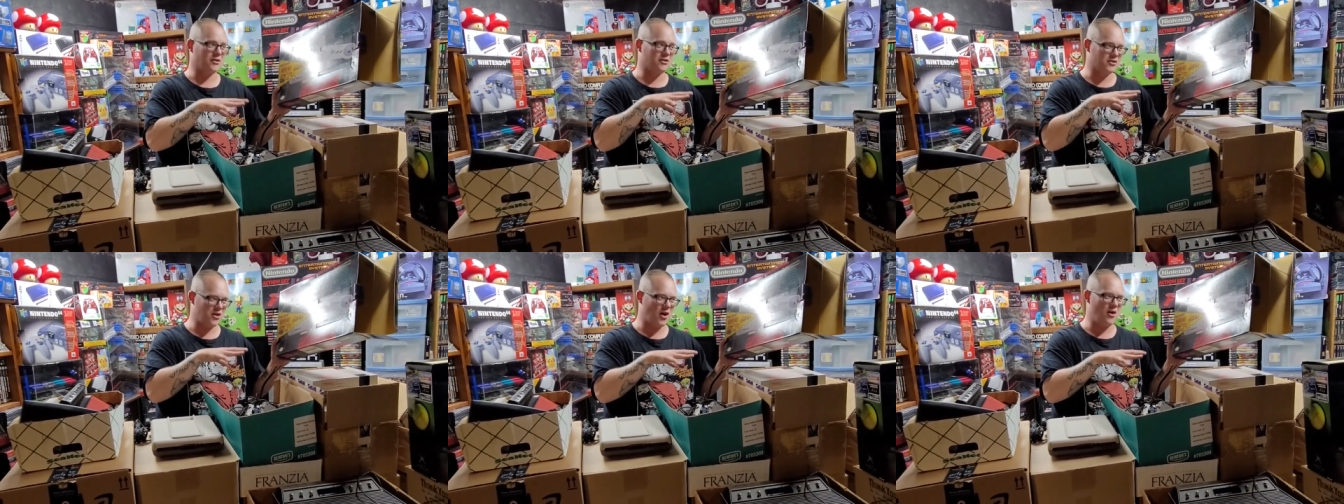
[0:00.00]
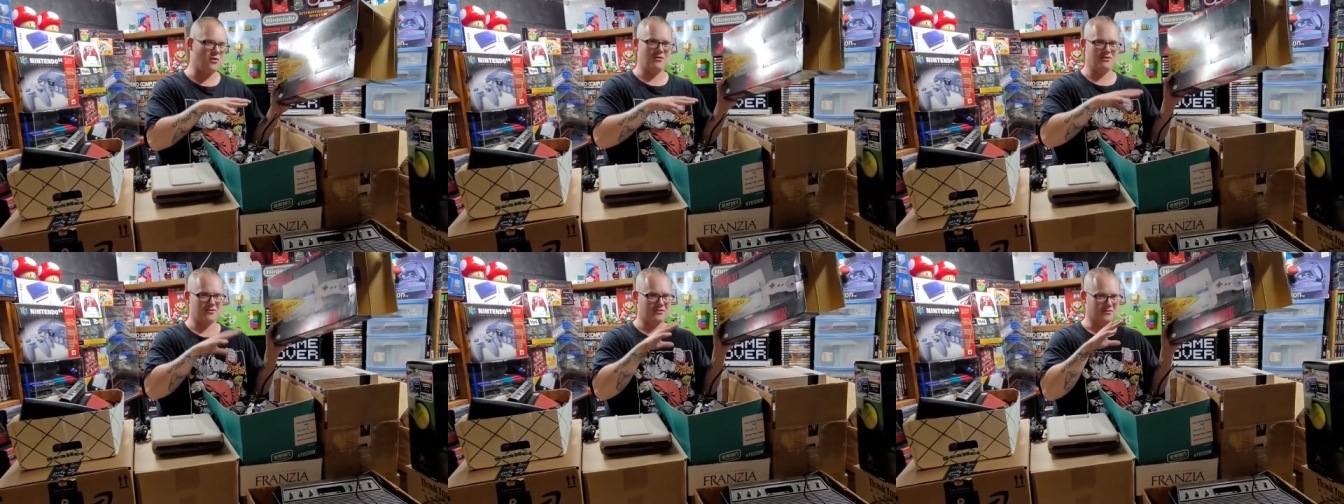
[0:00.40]
So
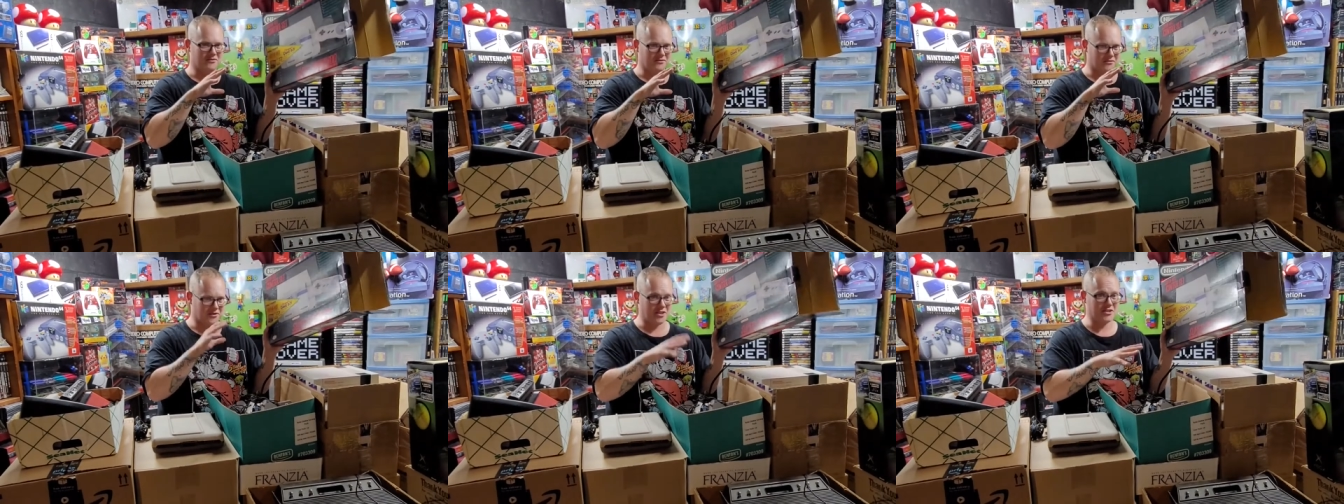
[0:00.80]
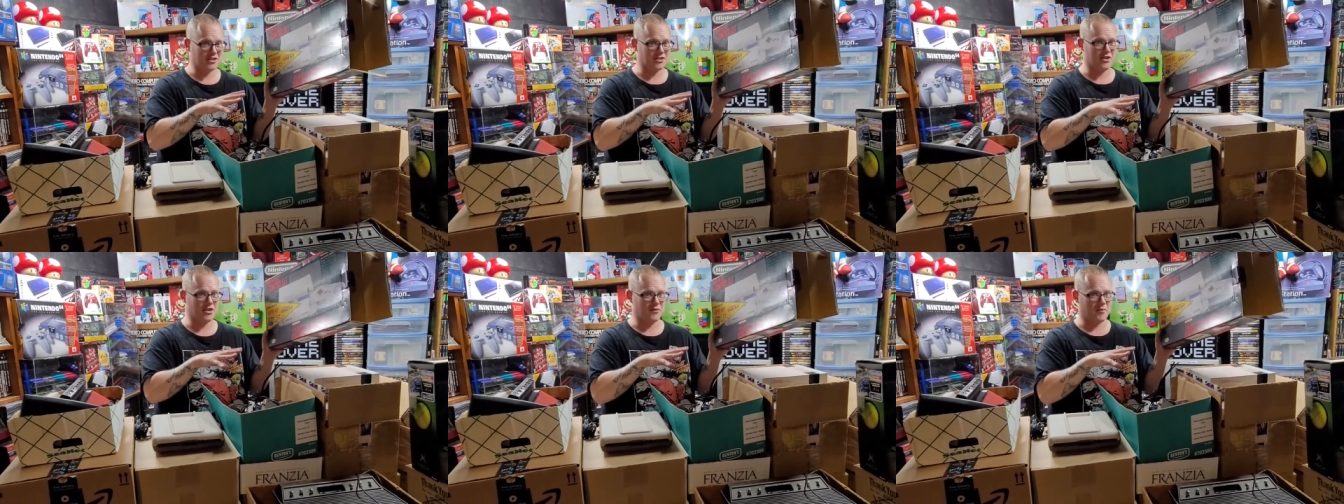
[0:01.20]
this
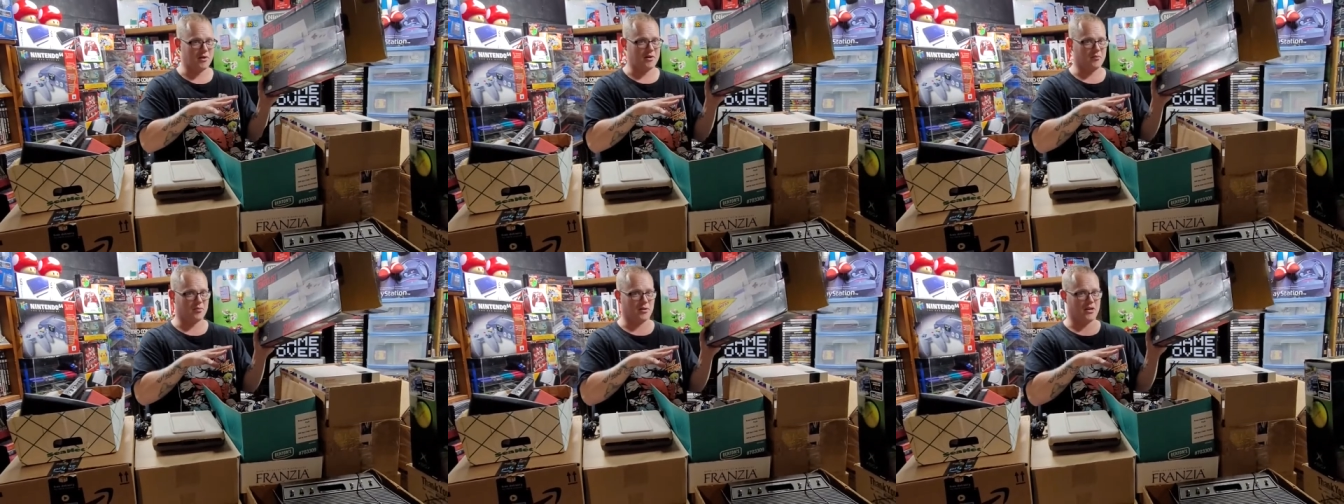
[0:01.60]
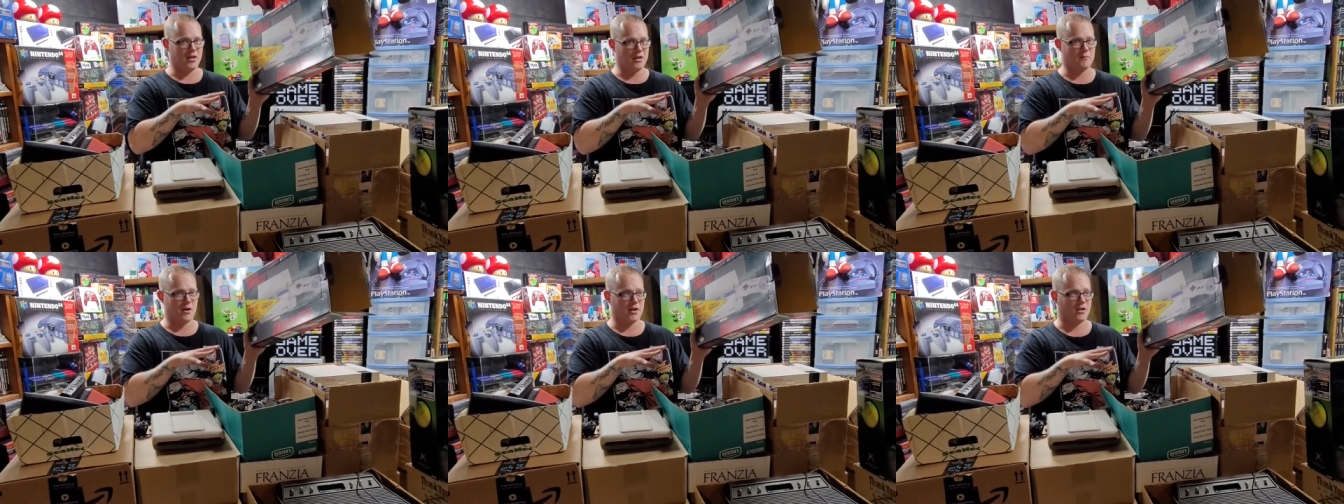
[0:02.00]
is gonna be complete
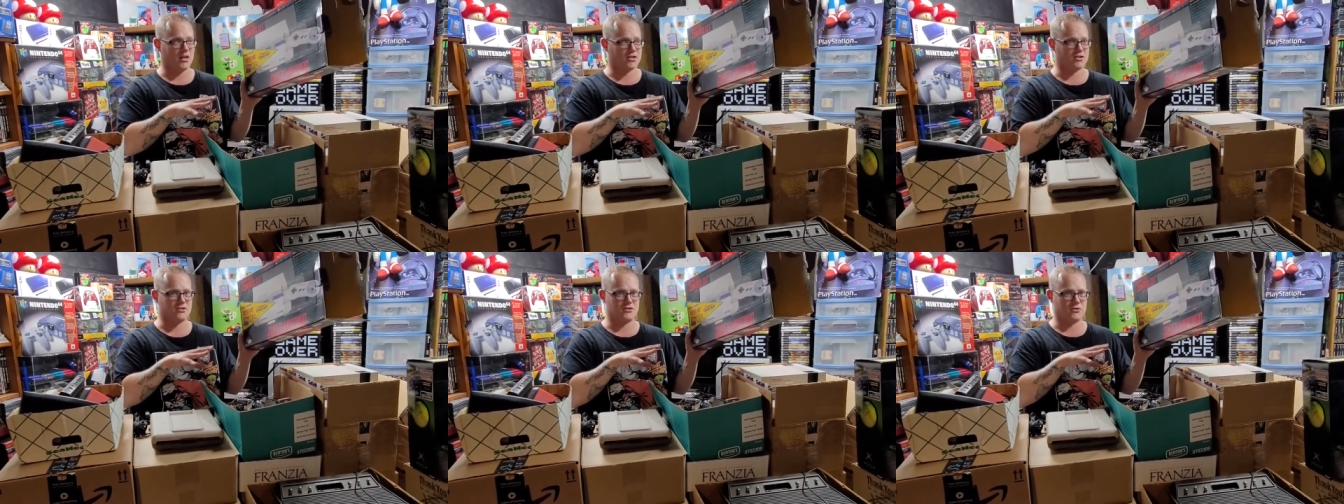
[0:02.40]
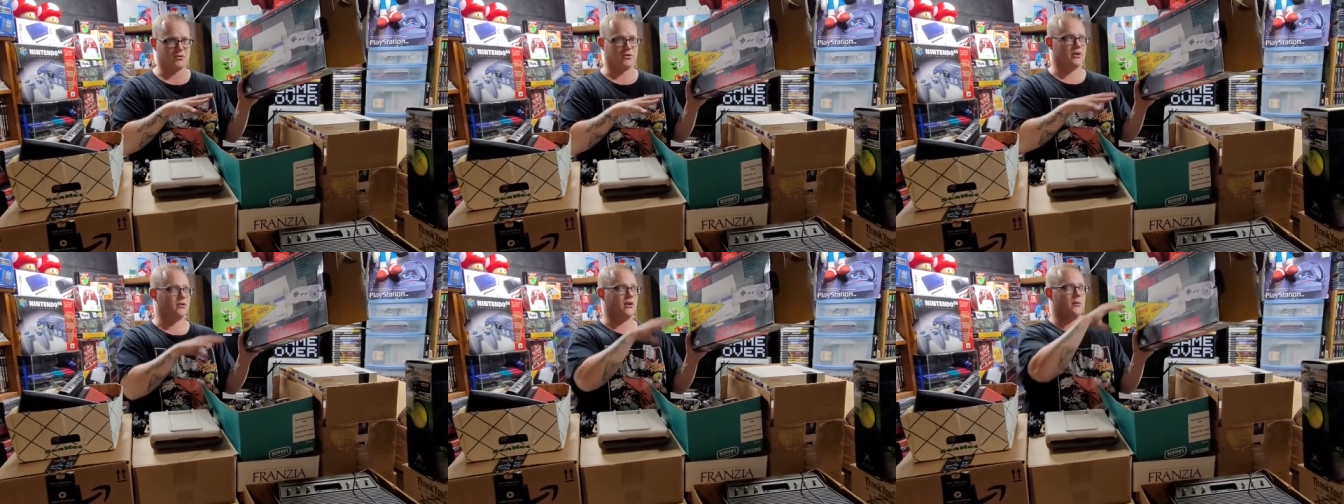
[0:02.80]
in my collection sooner or later.